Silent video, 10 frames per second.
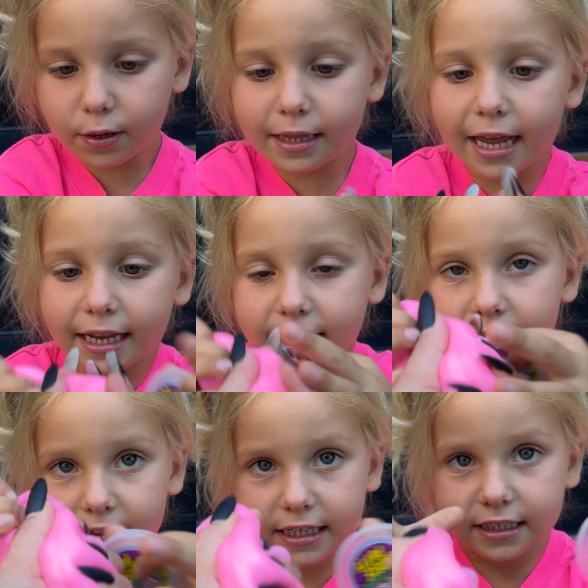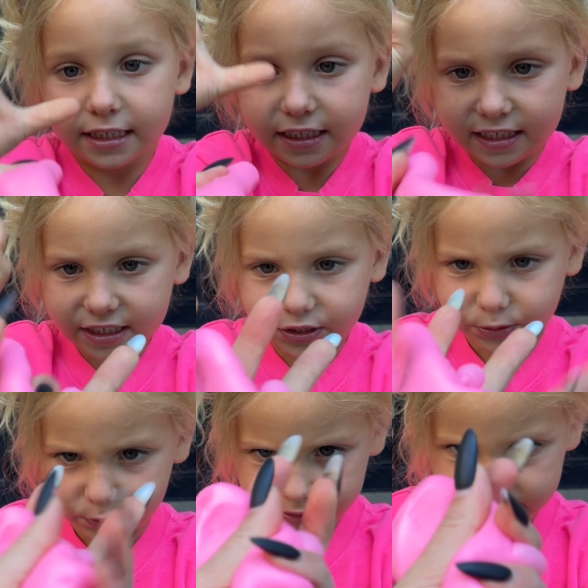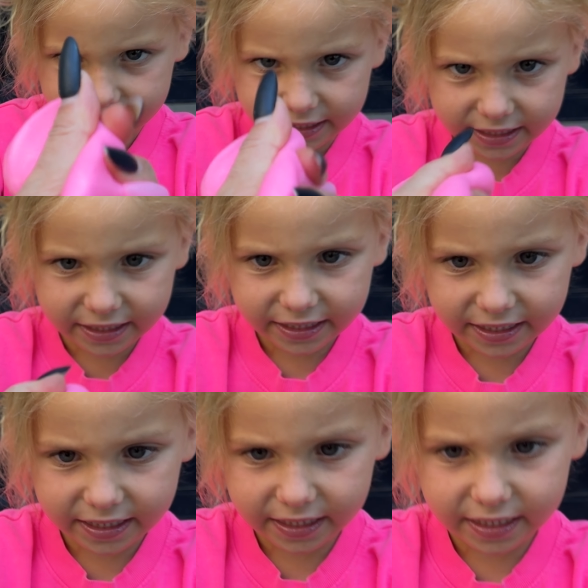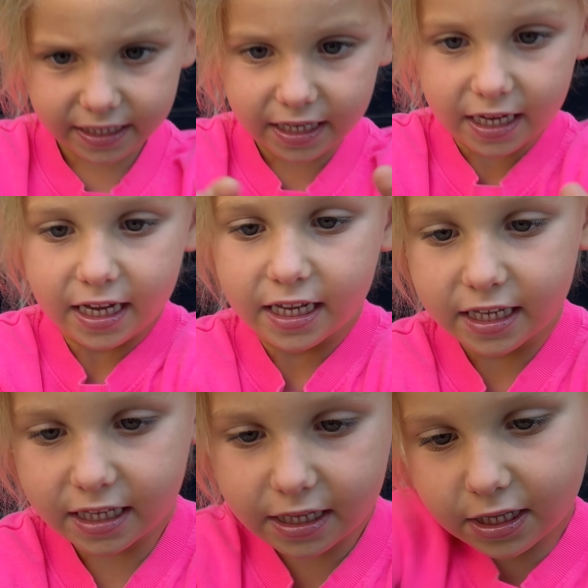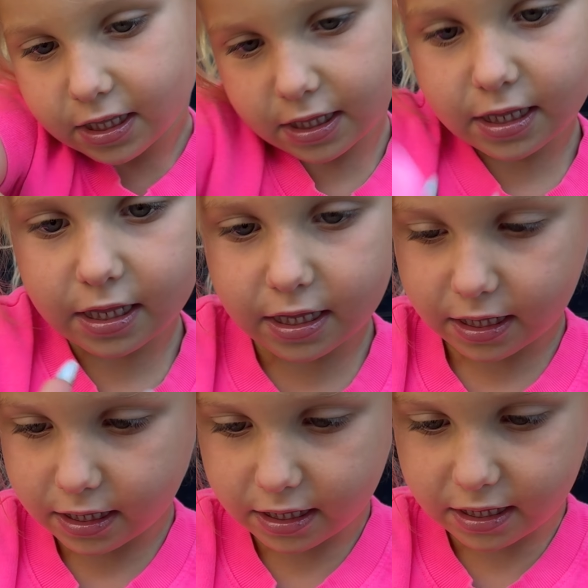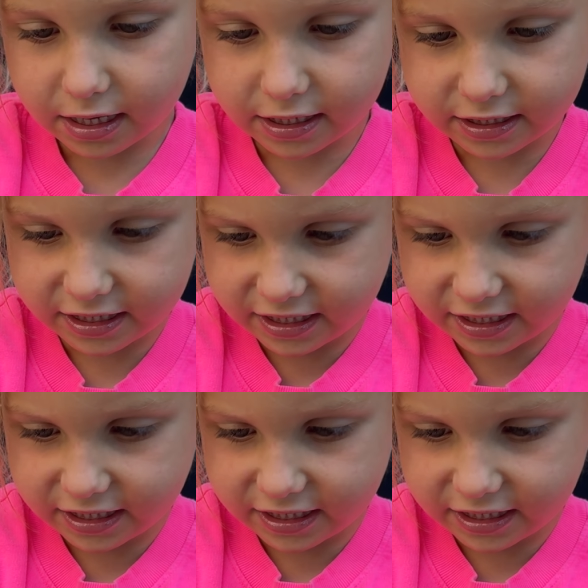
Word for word: it like this. Squeeze it. Squeeze it. No, I can't. Like